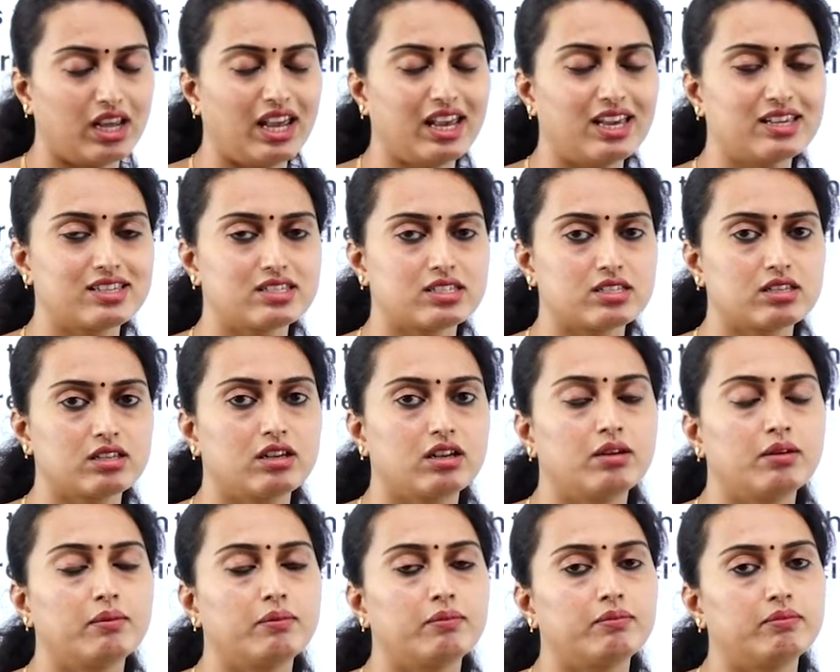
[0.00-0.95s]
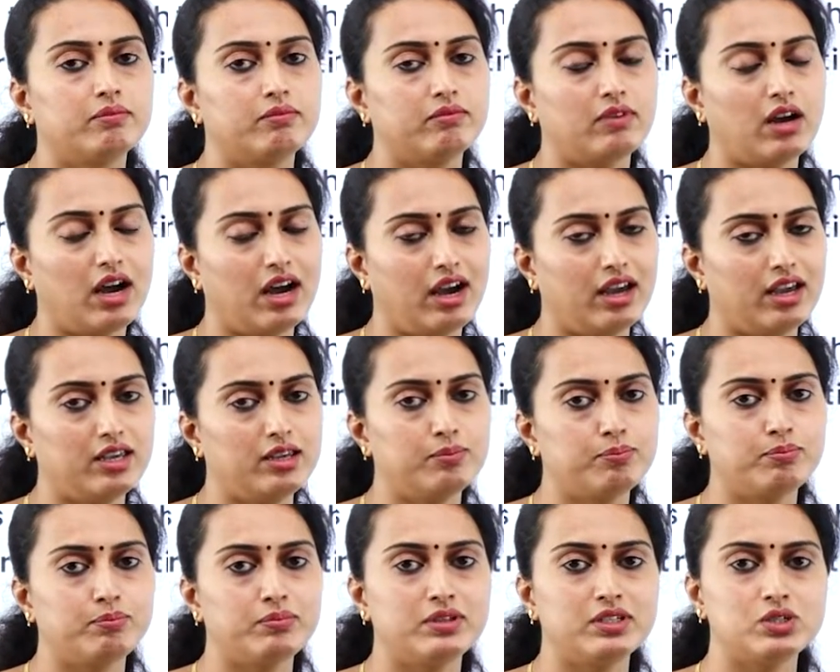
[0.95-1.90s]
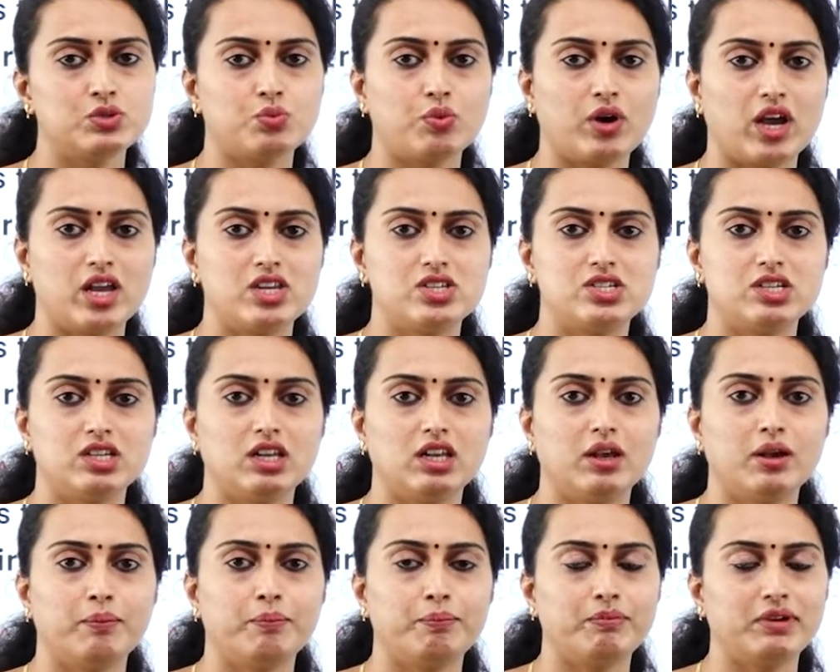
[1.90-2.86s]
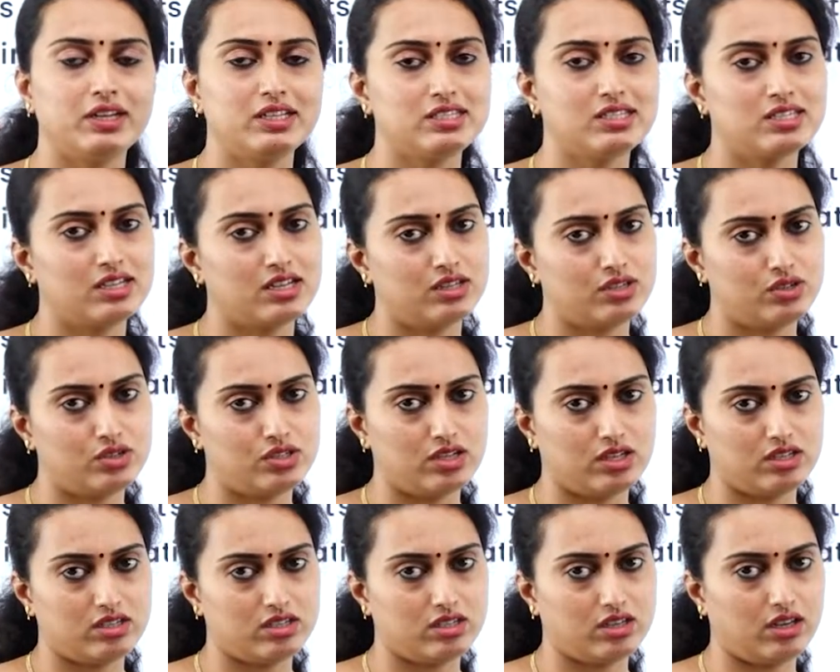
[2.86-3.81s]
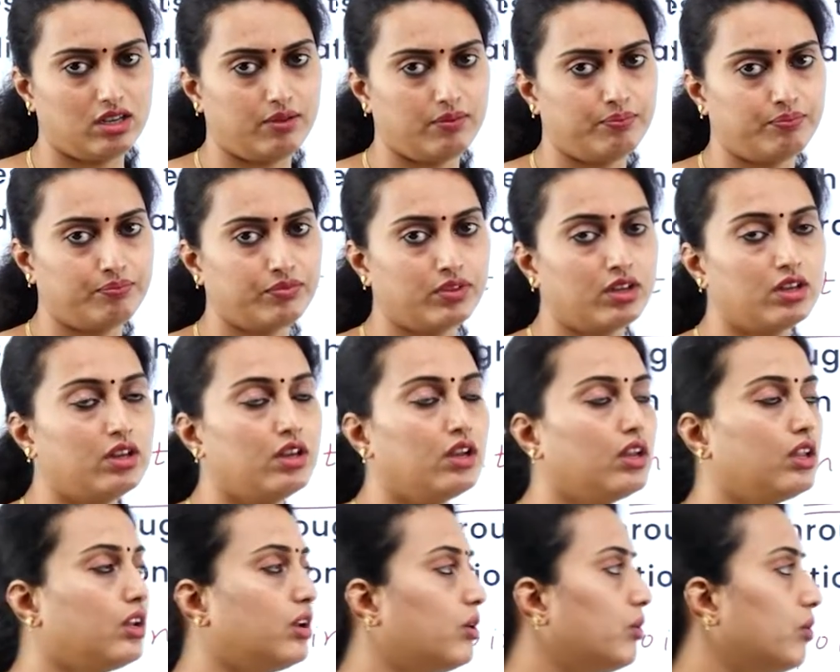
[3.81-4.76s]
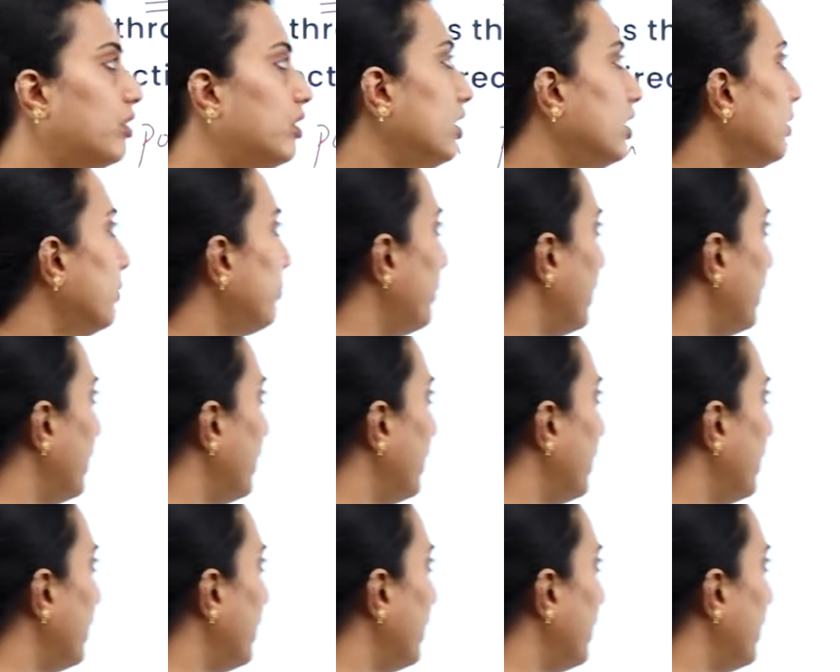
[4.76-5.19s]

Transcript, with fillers: X I plus yj plus zk. Now here